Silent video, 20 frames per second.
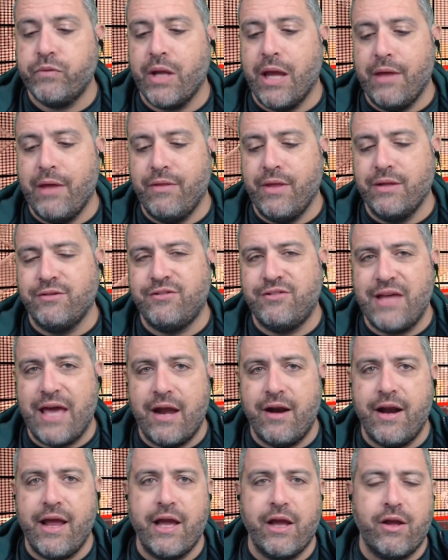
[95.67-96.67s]
And then
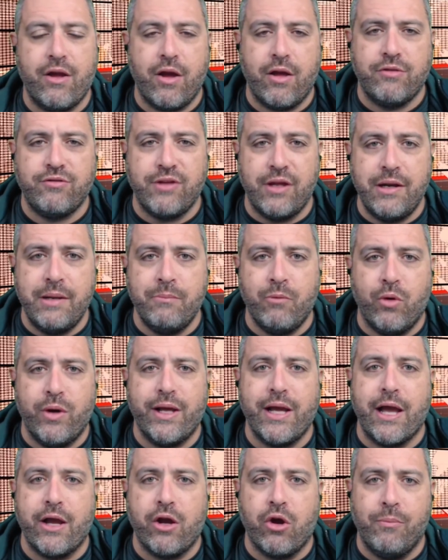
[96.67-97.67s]
Sunday
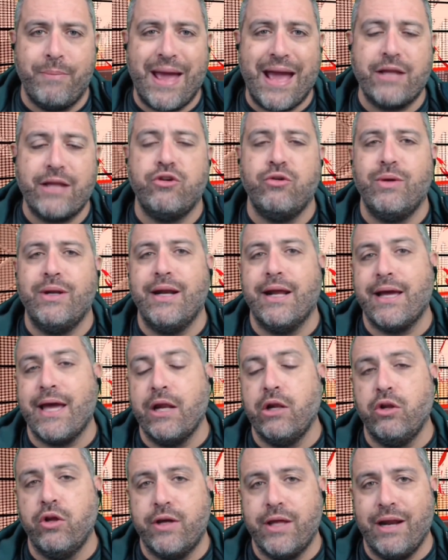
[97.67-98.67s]
morning, I go back to it and I kind
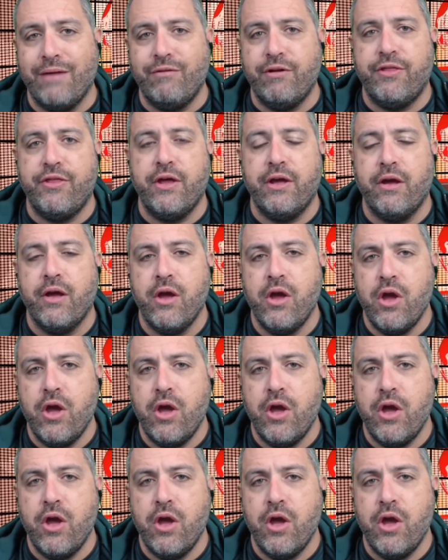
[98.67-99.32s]
of look at everything